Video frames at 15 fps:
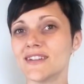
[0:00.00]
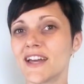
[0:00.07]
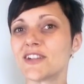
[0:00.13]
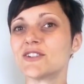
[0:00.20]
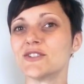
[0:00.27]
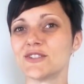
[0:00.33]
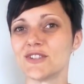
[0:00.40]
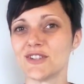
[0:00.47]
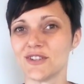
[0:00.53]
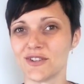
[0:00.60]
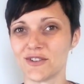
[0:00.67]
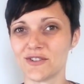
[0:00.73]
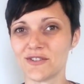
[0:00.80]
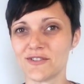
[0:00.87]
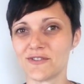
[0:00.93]
lecture to
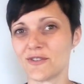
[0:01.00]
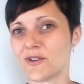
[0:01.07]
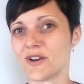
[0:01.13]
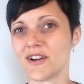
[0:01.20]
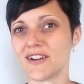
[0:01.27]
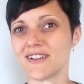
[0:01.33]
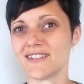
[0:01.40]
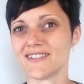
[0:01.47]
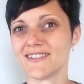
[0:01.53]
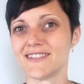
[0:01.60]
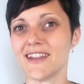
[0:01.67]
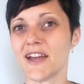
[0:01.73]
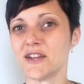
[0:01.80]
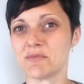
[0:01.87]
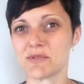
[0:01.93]
you for
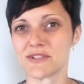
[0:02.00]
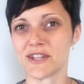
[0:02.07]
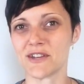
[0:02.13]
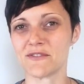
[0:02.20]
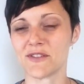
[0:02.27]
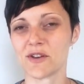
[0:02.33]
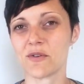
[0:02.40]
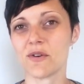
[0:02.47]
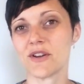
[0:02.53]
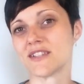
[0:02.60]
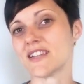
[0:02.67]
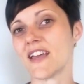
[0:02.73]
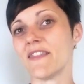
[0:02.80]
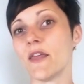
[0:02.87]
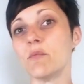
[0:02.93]
90% of the
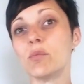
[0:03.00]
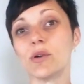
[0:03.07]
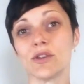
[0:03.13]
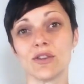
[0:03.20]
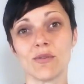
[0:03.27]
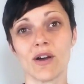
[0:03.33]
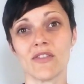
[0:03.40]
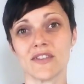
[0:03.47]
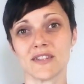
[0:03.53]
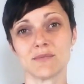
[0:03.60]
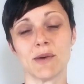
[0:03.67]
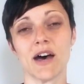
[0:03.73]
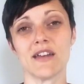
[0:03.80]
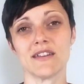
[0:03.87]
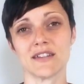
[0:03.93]
course and then put you on the
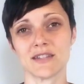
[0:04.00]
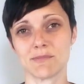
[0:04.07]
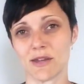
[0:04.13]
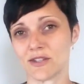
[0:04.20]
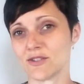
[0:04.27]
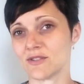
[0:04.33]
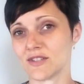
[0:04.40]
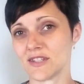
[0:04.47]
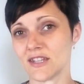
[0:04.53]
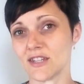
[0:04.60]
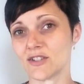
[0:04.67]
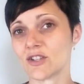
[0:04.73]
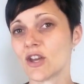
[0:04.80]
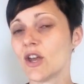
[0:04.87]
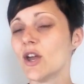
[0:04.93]
spot and expect you to
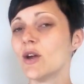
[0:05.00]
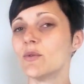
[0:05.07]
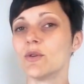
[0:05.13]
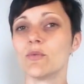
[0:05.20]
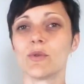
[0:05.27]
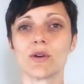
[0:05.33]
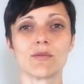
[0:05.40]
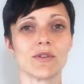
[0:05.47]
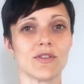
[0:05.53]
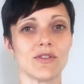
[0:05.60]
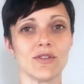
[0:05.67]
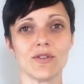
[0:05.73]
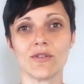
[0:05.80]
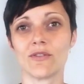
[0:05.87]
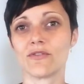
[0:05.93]
teach. We work with
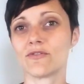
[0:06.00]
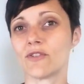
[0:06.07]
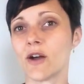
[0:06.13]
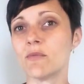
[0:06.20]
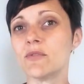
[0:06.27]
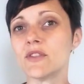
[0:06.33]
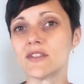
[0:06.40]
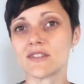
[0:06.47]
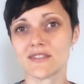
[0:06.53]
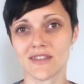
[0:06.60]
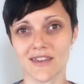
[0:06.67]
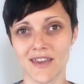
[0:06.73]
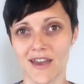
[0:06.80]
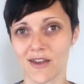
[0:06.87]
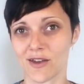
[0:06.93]
you from the
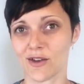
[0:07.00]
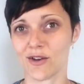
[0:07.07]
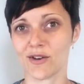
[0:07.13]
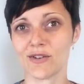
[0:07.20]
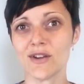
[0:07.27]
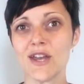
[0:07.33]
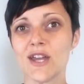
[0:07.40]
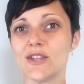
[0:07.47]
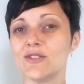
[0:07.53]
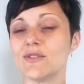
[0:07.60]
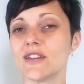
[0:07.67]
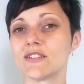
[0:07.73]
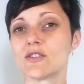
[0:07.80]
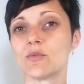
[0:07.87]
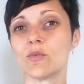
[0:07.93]
get go. You
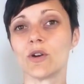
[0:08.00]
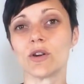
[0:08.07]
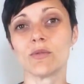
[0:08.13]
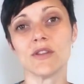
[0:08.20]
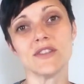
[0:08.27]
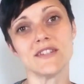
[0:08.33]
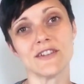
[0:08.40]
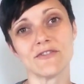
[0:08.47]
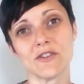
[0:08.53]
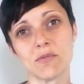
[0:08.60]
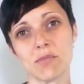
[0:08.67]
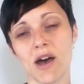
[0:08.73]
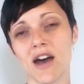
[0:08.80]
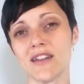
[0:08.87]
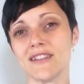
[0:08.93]
get to work with different
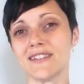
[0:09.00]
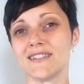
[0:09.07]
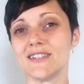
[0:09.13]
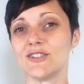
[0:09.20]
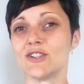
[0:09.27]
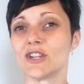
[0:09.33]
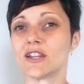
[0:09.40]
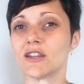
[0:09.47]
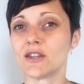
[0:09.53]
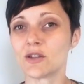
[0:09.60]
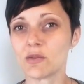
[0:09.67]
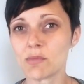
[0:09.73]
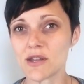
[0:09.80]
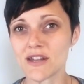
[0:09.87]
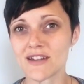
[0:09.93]
bodies, teaching a
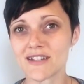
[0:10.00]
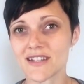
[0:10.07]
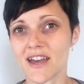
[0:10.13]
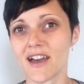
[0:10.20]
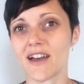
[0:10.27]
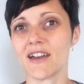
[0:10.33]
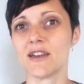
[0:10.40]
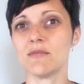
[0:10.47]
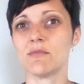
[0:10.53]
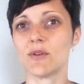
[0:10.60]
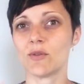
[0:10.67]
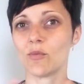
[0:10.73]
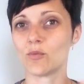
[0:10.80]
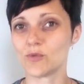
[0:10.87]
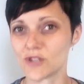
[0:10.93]
little bit at a time
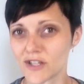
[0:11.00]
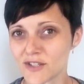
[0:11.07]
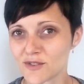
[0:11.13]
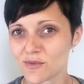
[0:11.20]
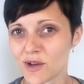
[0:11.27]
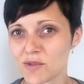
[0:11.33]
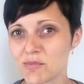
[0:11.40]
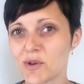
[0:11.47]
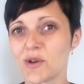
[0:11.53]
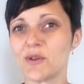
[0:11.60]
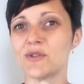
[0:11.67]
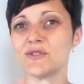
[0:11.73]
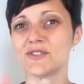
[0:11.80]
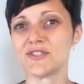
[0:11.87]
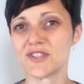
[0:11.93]
just one
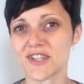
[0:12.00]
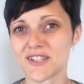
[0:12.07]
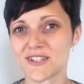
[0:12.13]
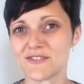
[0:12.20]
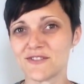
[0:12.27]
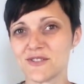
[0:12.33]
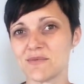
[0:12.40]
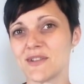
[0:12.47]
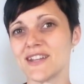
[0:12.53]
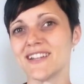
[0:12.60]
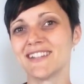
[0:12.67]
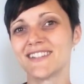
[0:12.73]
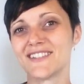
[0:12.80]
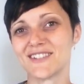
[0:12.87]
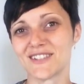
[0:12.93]
pose, just a few
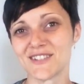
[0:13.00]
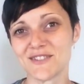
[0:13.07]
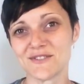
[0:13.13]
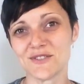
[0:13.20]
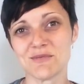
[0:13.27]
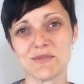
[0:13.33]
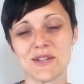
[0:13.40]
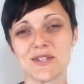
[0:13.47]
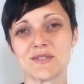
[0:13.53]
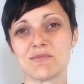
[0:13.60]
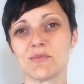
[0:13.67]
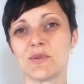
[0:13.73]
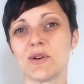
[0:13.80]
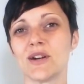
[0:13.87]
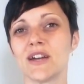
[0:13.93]
minutes, just a few minutes
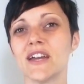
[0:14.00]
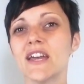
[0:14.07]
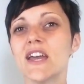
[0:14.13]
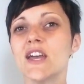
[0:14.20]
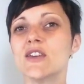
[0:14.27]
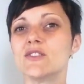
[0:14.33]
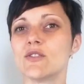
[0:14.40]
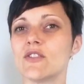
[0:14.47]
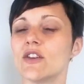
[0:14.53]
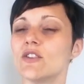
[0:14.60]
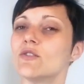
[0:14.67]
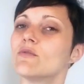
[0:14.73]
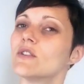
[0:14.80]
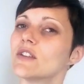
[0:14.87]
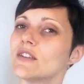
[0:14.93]
more, so that
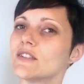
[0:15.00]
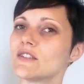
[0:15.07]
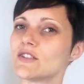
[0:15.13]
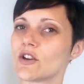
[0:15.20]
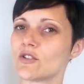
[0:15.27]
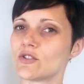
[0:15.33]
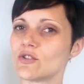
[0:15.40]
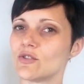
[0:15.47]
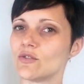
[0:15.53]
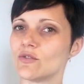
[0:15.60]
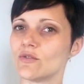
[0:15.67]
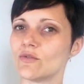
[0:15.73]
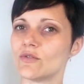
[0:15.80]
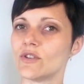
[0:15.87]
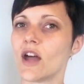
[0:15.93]
you really start
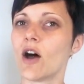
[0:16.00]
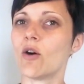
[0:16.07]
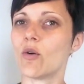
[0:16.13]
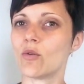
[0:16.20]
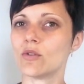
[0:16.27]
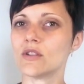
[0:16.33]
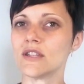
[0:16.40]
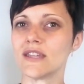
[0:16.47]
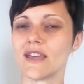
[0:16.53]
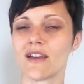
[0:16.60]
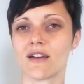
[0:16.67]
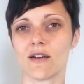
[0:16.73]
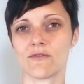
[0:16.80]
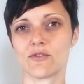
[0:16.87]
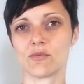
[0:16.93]
to not only get
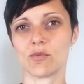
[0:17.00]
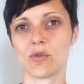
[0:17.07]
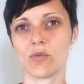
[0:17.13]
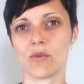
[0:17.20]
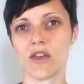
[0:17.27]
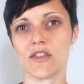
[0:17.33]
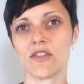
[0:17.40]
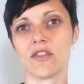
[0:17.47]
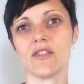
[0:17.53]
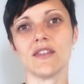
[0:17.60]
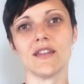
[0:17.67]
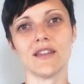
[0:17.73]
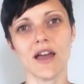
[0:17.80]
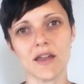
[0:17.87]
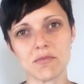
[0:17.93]
comfortable with the
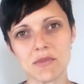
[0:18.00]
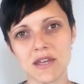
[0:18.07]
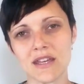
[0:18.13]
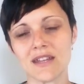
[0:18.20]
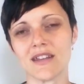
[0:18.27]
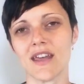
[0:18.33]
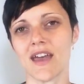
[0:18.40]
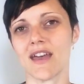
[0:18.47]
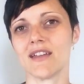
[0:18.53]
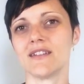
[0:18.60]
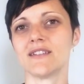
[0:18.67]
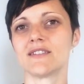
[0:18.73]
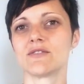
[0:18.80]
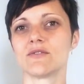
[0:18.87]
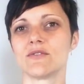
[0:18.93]
alignment
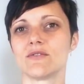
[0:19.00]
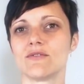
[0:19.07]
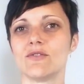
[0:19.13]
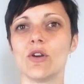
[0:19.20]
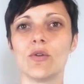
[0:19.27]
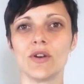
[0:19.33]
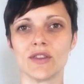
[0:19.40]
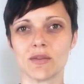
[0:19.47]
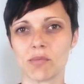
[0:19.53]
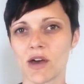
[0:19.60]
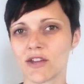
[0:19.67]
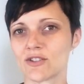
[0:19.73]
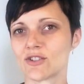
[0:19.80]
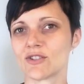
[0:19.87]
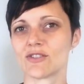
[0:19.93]
and knowing the
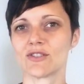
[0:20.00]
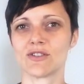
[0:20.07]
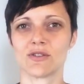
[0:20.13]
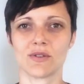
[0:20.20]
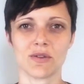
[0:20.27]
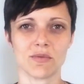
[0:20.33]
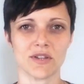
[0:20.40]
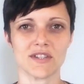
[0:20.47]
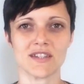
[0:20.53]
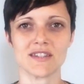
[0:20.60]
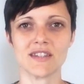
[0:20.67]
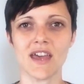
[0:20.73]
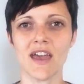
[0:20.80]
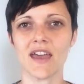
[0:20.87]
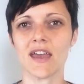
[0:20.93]
postures and knowing what to
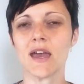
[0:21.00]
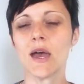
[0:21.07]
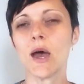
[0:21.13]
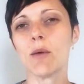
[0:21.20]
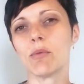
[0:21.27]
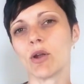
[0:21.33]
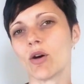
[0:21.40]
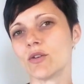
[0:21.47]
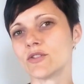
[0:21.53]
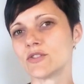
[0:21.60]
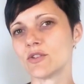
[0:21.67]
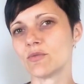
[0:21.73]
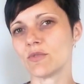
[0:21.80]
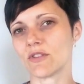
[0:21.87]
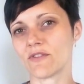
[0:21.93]
say, but
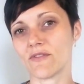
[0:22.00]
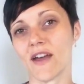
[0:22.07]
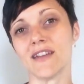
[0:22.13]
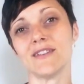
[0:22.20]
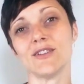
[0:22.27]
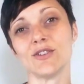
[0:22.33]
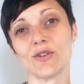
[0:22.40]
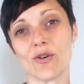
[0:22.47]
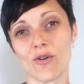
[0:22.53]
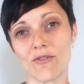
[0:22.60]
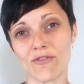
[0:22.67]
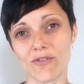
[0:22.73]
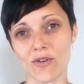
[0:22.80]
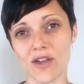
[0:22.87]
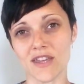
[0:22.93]
also with finding your own
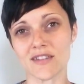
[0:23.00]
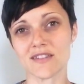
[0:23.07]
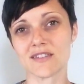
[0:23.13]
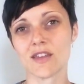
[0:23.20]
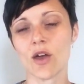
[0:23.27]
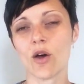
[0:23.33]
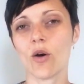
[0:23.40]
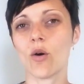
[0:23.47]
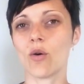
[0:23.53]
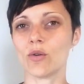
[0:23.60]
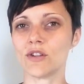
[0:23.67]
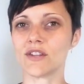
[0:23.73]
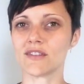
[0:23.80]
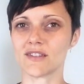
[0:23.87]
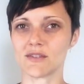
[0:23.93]
voice,
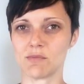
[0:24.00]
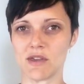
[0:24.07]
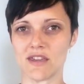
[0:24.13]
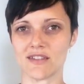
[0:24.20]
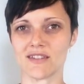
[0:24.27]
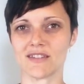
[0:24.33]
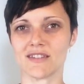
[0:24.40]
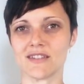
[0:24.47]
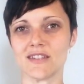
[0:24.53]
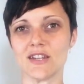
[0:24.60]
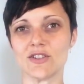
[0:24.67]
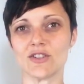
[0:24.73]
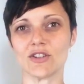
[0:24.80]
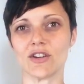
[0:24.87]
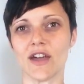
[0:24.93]
holding the space as a
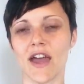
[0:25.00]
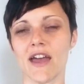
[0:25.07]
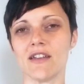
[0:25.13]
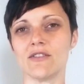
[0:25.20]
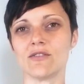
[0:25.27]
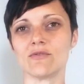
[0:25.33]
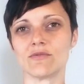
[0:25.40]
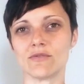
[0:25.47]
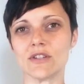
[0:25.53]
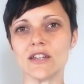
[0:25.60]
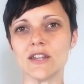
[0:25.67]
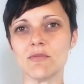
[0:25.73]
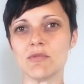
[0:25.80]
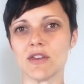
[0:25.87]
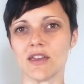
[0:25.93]
teacher, and
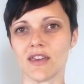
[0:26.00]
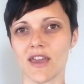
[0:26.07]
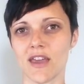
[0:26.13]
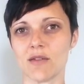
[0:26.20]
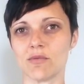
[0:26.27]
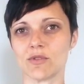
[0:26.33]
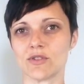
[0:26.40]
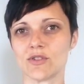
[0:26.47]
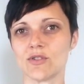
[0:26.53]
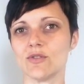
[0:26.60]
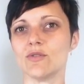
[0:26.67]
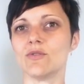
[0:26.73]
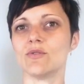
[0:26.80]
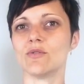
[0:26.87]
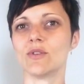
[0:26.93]
really being able
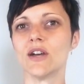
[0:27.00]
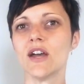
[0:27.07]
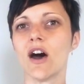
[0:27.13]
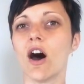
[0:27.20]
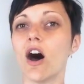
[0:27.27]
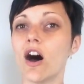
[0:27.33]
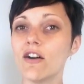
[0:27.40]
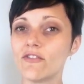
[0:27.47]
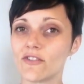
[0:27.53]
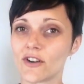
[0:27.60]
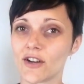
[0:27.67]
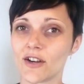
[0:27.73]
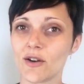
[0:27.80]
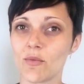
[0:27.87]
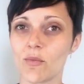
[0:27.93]
to
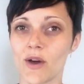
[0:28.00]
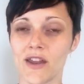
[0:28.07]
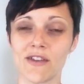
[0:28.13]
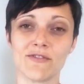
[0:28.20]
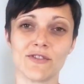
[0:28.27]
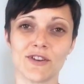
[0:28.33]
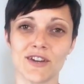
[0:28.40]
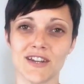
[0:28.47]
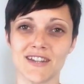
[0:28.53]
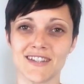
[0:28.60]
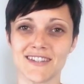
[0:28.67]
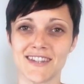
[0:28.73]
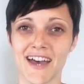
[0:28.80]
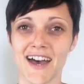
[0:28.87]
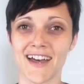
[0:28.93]
offer whatever it
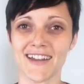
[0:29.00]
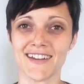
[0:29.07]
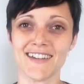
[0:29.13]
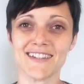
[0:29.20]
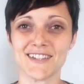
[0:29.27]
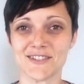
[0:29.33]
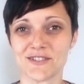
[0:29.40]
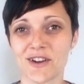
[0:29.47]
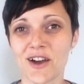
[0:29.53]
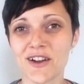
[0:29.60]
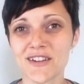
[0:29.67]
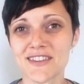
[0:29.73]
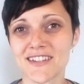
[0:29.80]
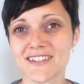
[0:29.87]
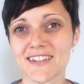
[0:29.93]
is that is in your
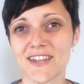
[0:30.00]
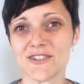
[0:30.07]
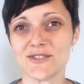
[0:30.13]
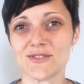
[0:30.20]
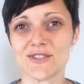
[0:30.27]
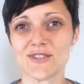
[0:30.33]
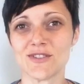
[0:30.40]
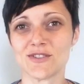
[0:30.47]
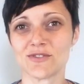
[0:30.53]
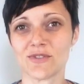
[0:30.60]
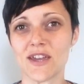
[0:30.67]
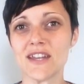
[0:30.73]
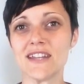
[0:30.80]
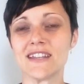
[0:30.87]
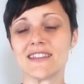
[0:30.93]
heart that led you to the
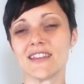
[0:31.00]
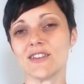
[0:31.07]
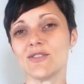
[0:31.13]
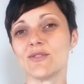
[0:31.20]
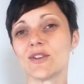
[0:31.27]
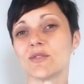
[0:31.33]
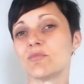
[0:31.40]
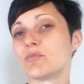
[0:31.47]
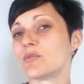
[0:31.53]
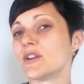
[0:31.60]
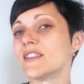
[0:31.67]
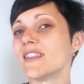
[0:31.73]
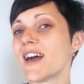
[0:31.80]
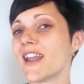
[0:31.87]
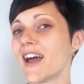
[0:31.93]
training that you can
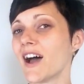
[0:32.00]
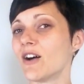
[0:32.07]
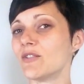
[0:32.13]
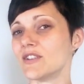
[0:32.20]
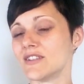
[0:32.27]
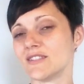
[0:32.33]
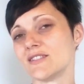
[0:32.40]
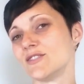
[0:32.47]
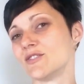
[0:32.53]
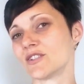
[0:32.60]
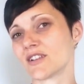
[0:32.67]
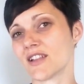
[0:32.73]
bring that out into your